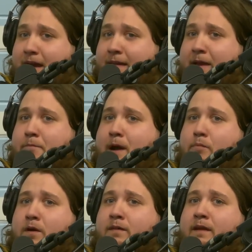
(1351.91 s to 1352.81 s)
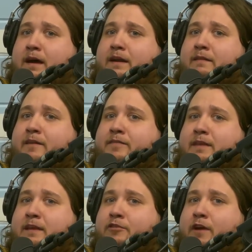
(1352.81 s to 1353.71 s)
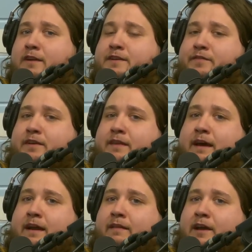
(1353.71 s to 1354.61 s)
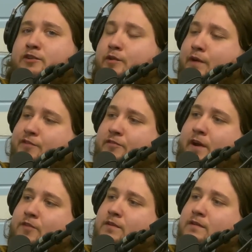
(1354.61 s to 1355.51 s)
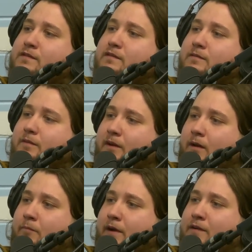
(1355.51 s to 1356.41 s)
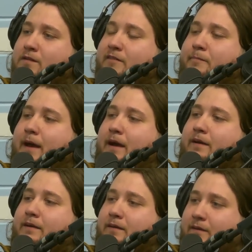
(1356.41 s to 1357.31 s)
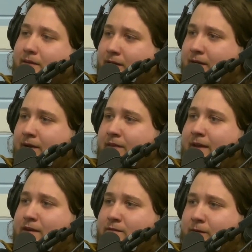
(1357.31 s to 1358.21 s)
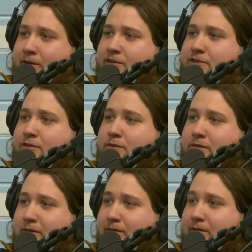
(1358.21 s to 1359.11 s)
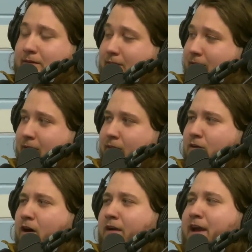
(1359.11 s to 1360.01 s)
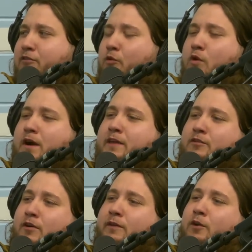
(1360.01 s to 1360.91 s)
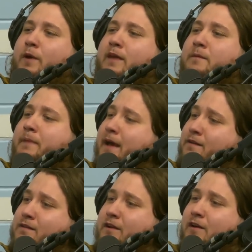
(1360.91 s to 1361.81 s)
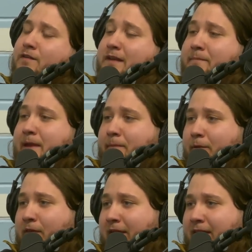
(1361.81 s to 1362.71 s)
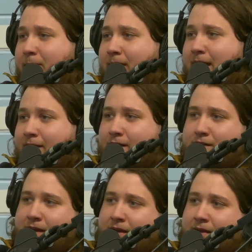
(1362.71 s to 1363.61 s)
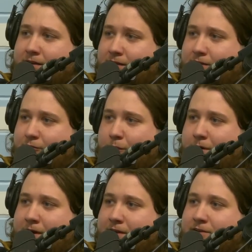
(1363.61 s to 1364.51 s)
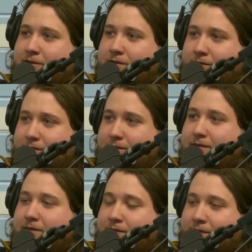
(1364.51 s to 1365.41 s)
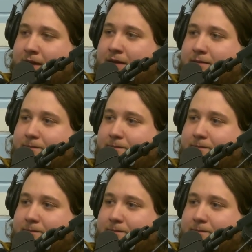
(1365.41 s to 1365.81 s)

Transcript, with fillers: I like prop work a lot. I love the creativity of that. I like doing restorations. You know, bringing stuff back. That's fun too they're all kind of rewarding in their own little way. The pets, you know, seeing people when they get them back, that's kind of rewarding too. Mm -hmm. Yeah.